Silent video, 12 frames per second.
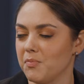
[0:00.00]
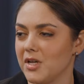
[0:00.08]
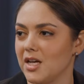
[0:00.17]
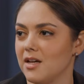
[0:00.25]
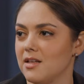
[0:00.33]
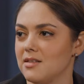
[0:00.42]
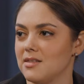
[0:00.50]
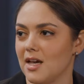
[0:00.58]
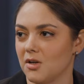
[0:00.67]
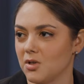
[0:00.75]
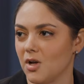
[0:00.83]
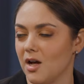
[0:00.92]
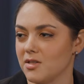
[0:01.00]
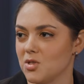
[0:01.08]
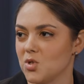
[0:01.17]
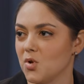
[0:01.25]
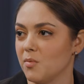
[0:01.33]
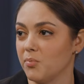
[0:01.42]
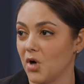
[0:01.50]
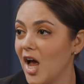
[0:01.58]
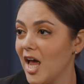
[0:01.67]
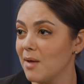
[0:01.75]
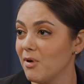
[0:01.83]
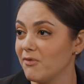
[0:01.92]
because that could constitute a
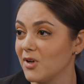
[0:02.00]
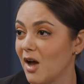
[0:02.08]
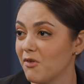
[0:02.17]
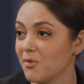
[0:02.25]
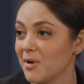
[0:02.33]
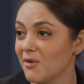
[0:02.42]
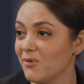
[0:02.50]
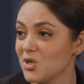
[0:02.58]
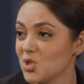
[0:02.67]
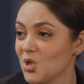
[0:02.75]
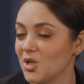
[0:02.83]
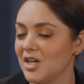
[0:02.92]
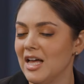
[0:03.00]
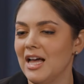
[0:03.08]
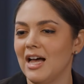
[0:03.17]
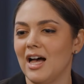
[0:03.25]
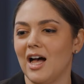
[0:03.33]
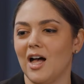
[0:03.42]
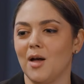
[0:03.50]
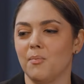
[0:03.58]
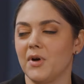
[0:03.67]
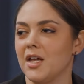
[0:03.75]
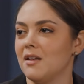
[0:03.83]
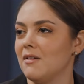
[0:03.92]
bribe of a government official.
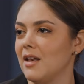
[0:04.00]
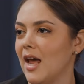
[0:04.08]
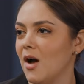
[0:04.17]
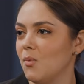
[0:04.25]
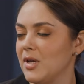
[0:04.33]
But now